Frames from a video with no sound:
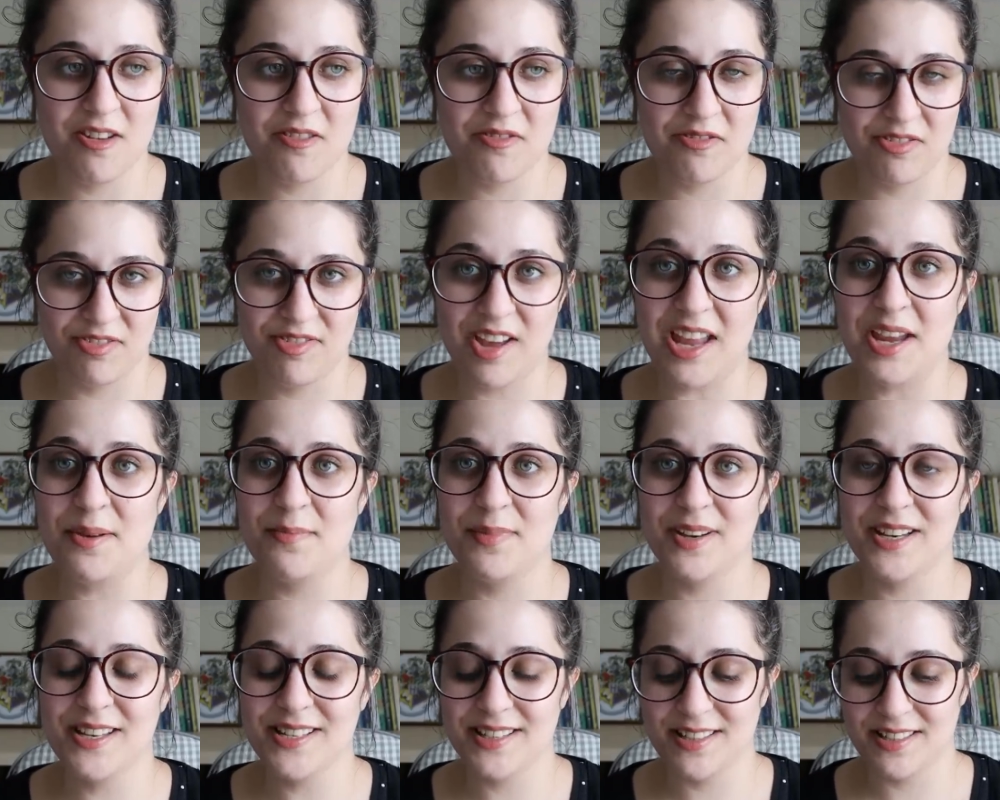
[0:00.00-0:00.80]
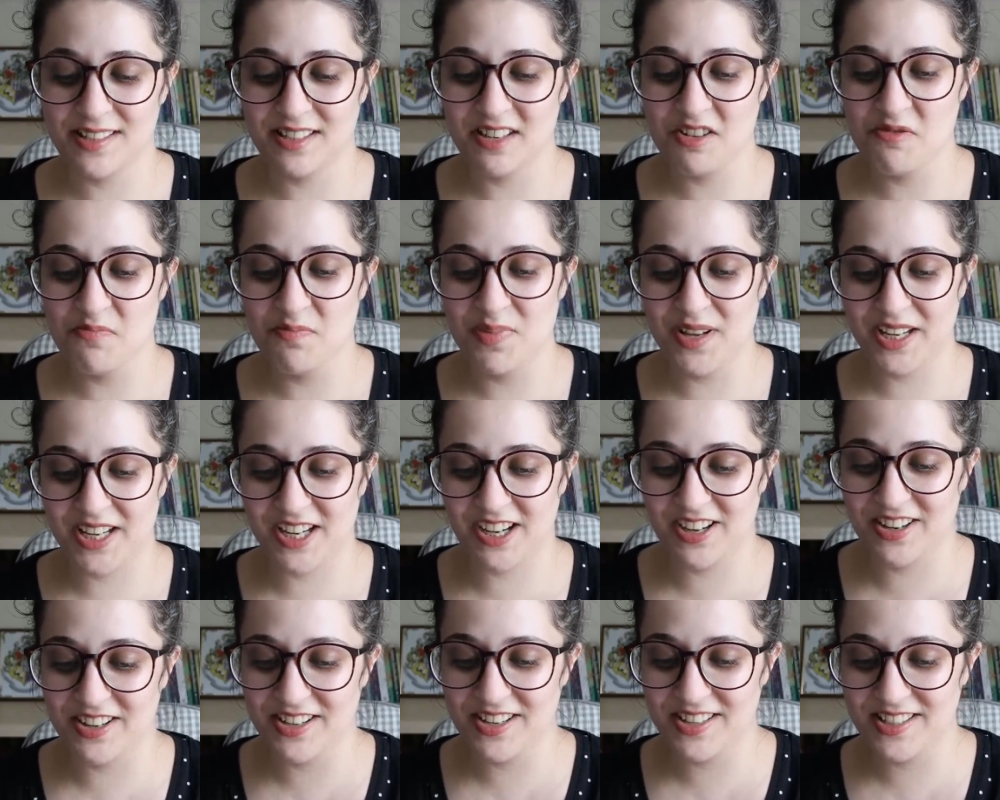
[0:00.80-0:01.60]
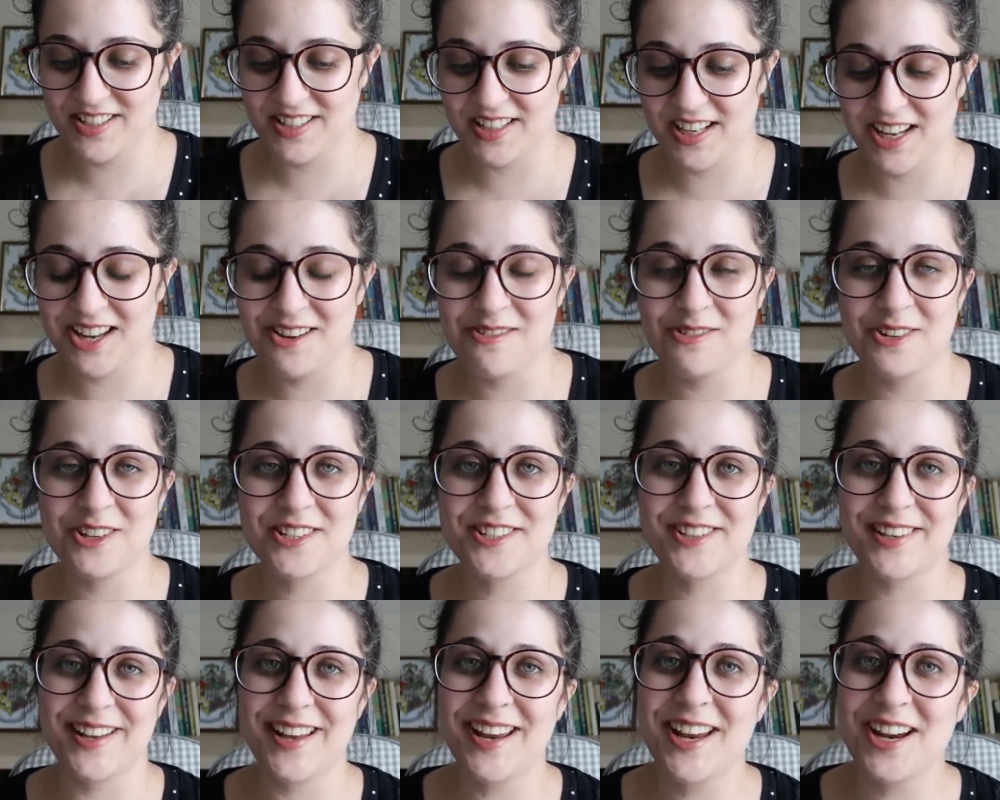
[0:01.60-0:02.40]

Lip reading: famous because it was